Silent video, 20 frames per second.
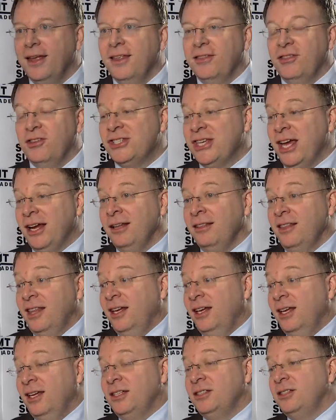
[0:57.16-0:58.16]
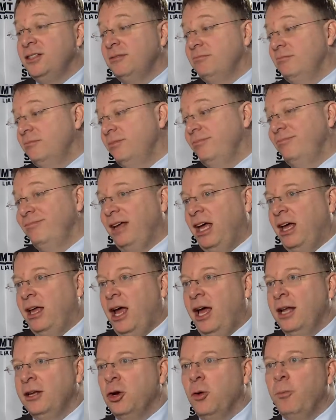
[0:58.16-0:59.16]
The second thing is,
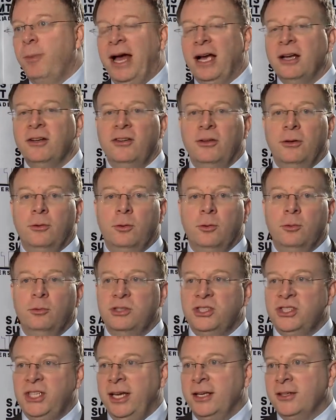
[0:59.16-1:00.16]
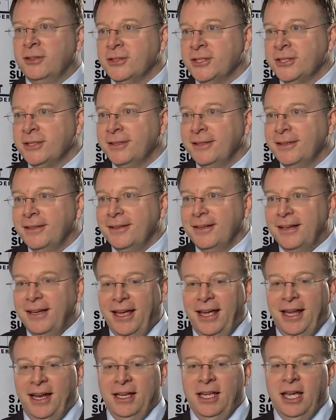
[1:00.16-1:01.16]
I'd go back to sales.
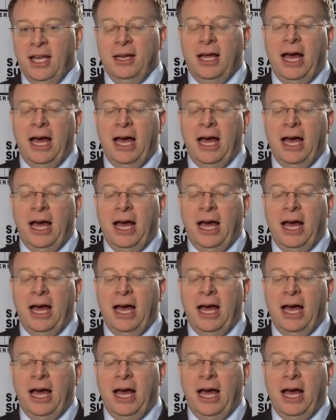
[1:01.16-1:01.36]
And again,